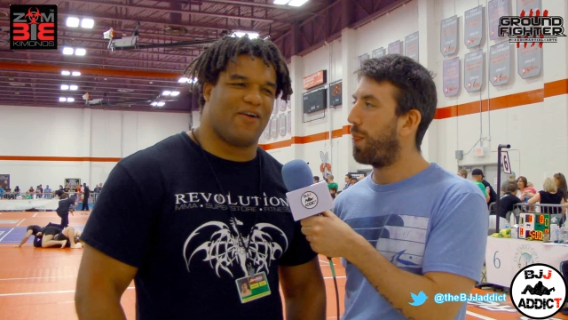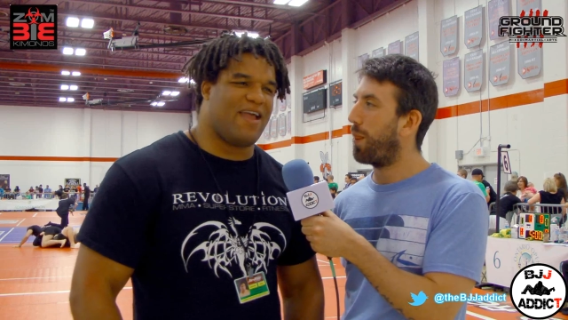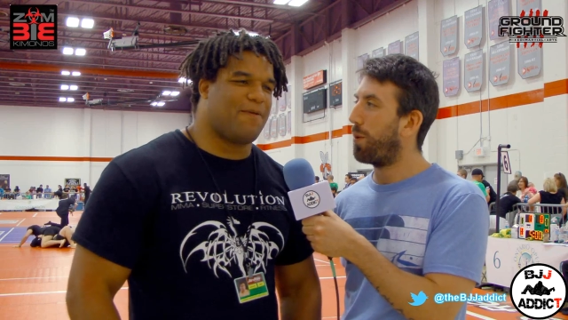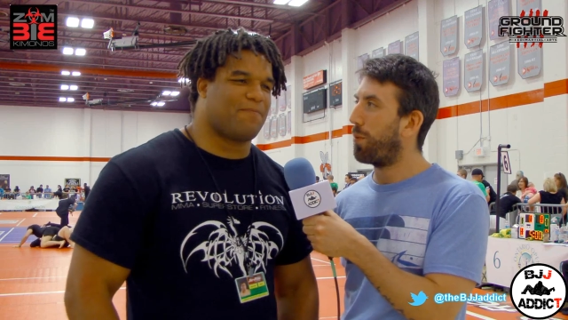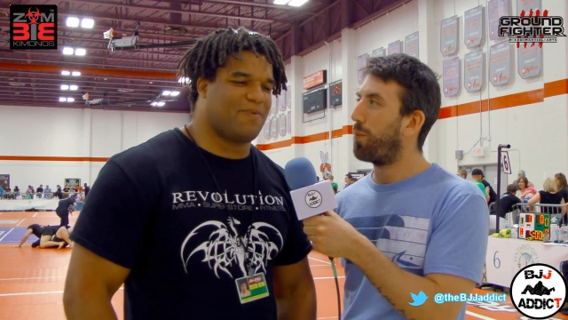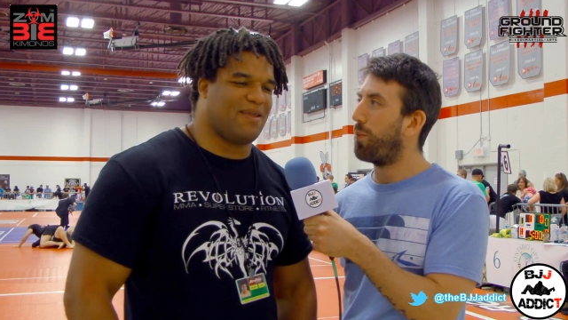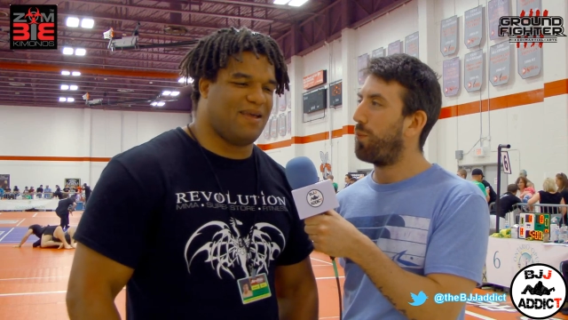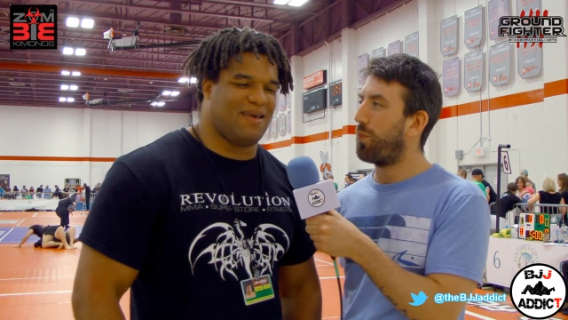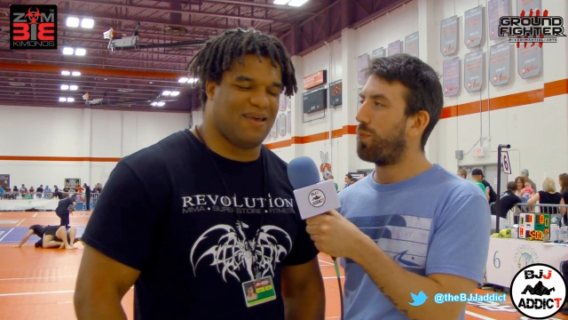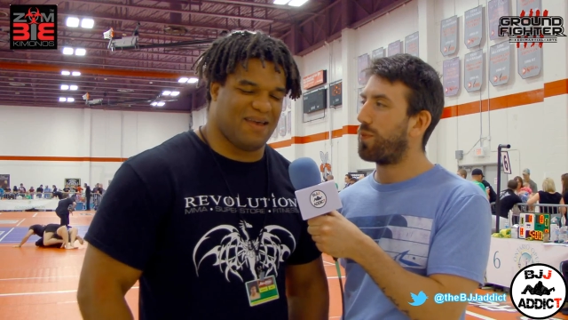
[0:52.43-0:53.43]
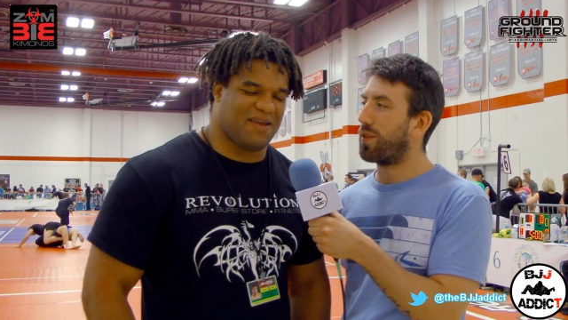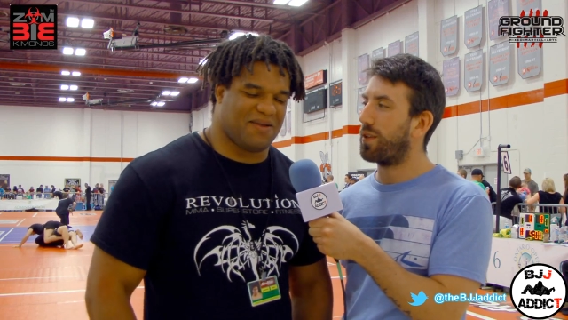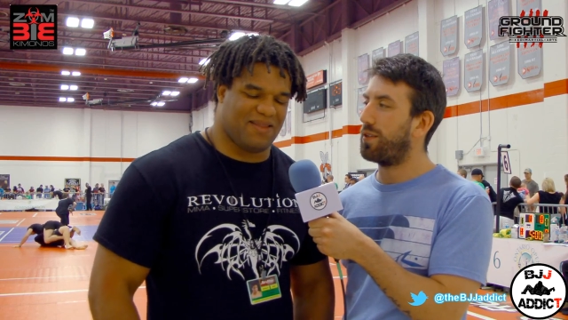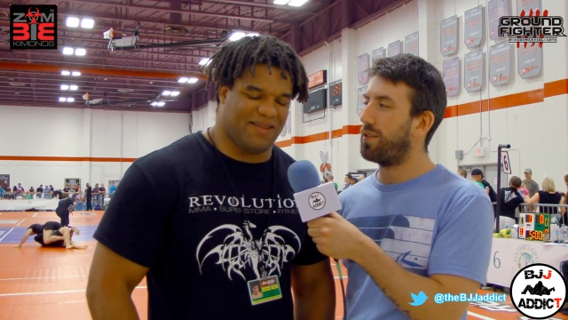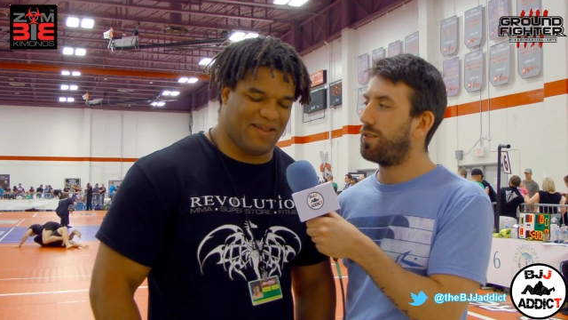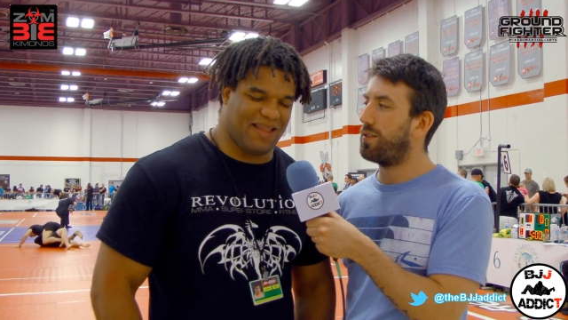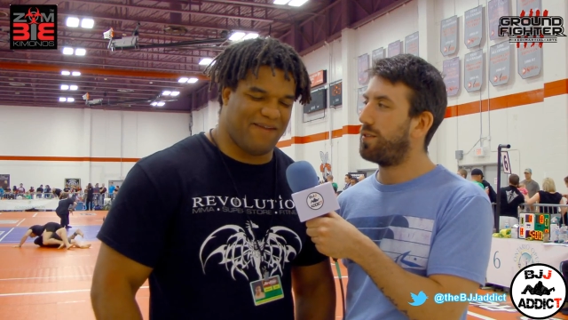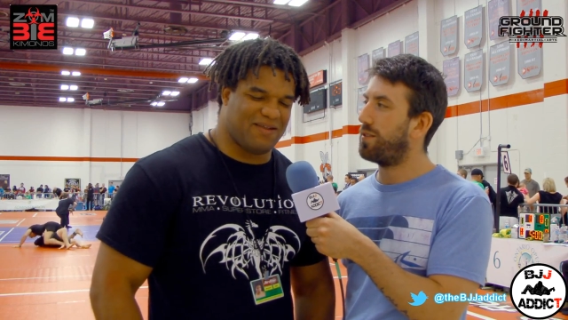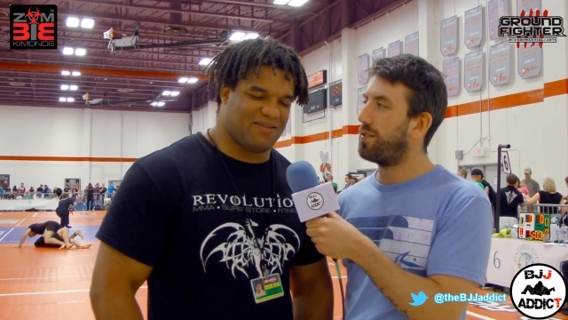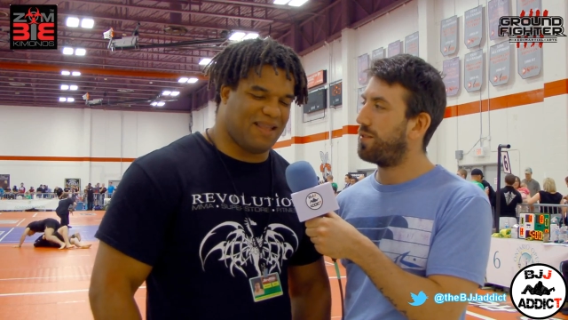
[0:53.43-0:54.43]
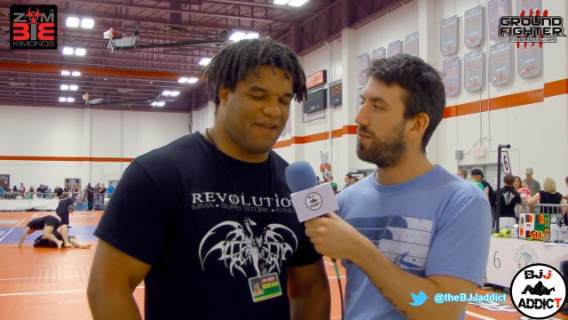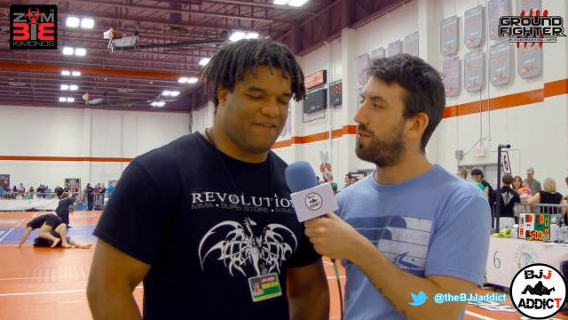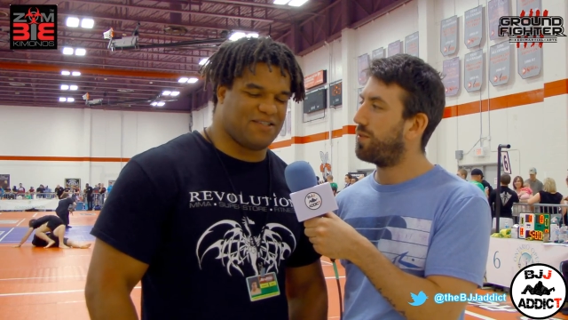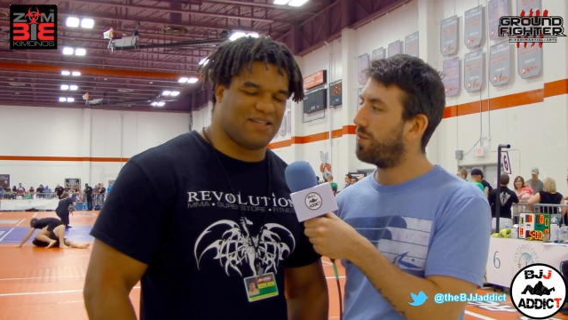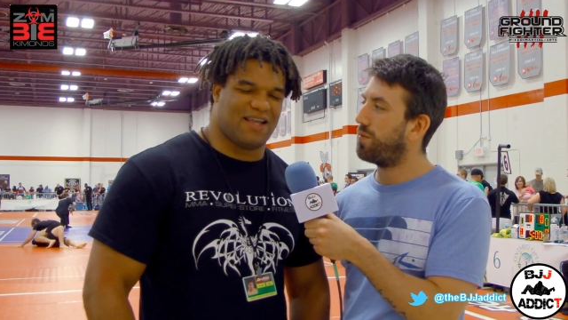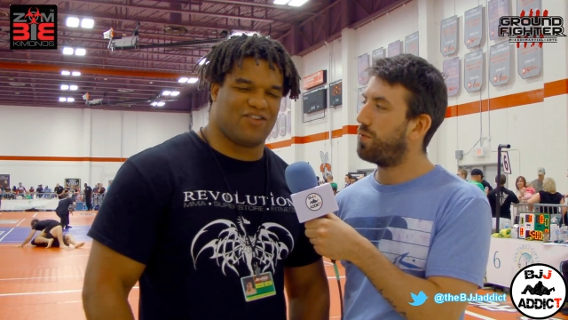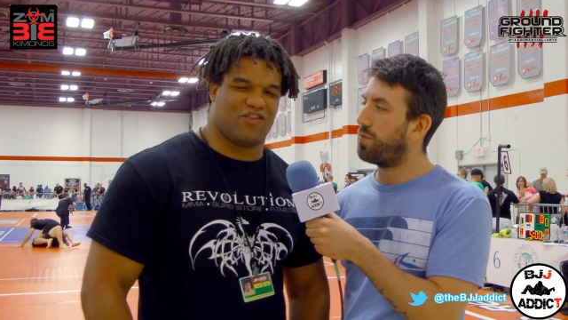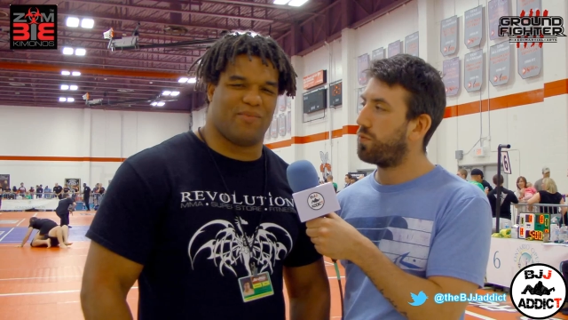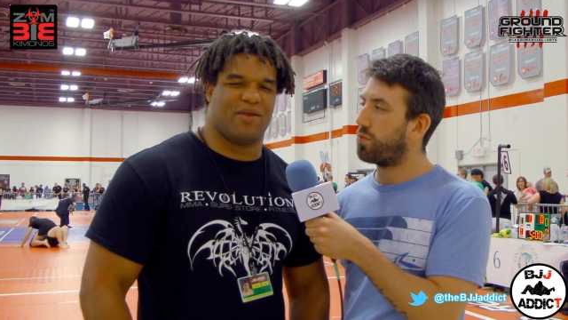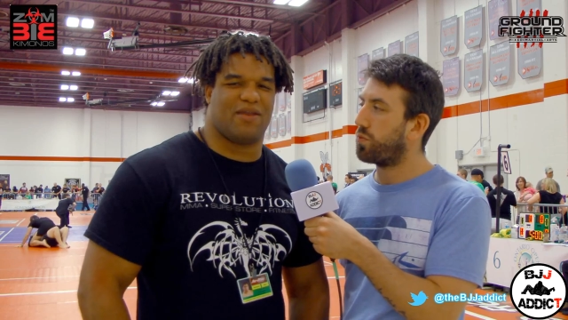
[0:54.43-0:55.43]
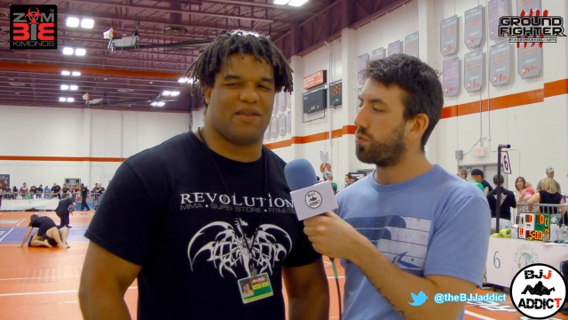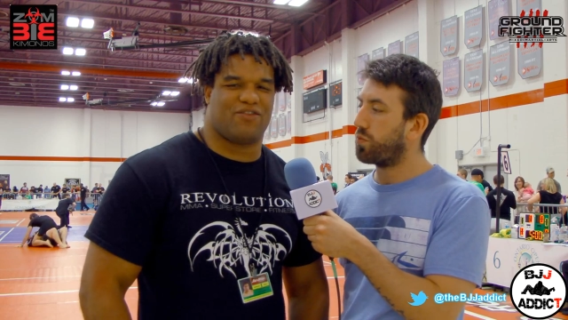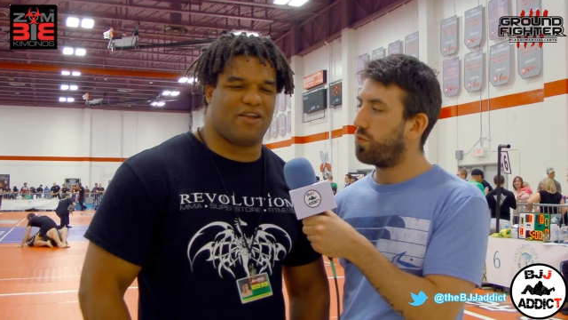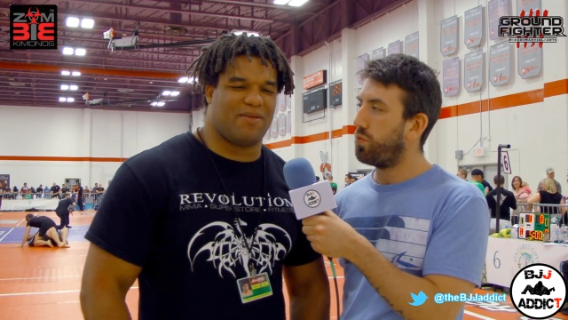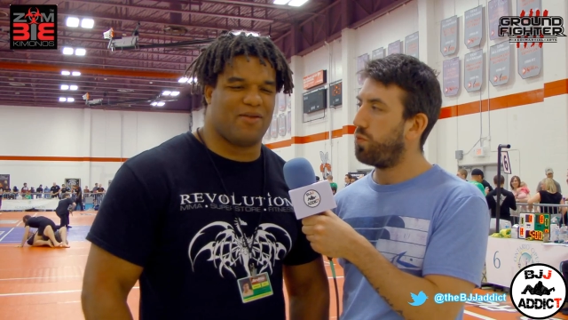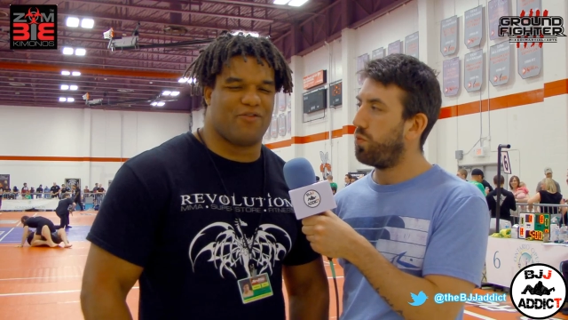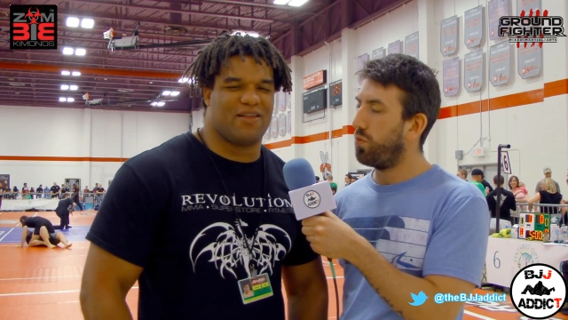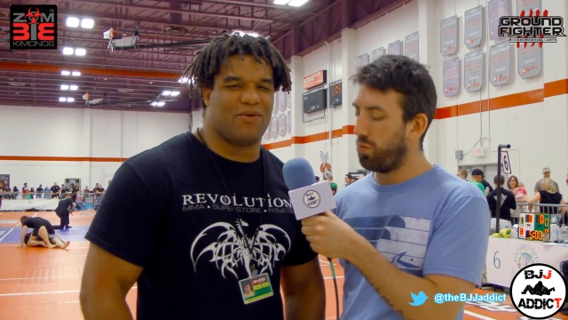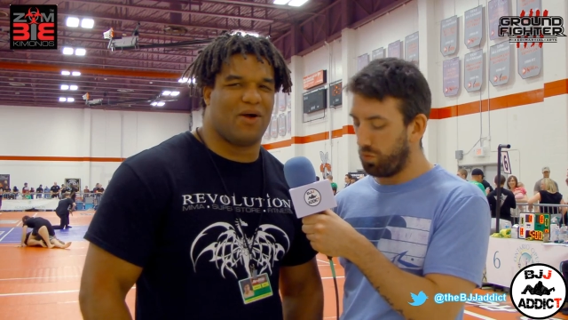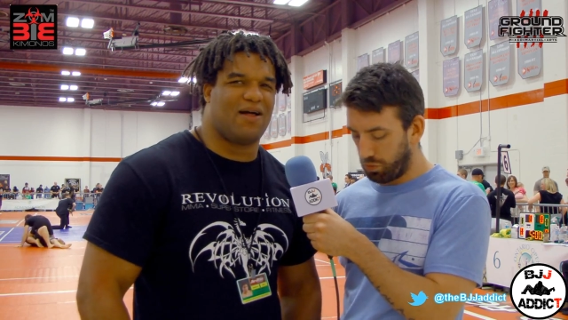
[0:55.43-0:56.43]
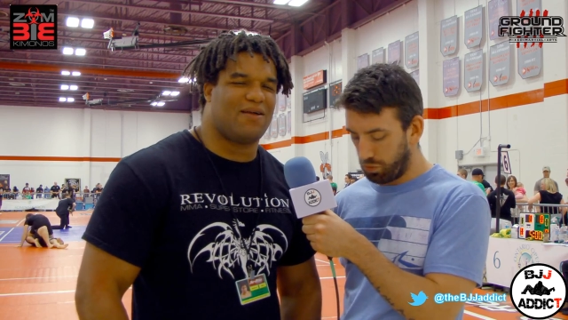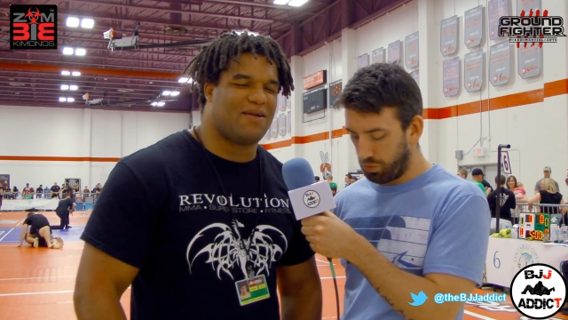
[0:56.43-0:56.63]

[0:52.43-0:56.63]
Speaker 1: great. Uh, you know, life is life is uh, treating me treating me really well.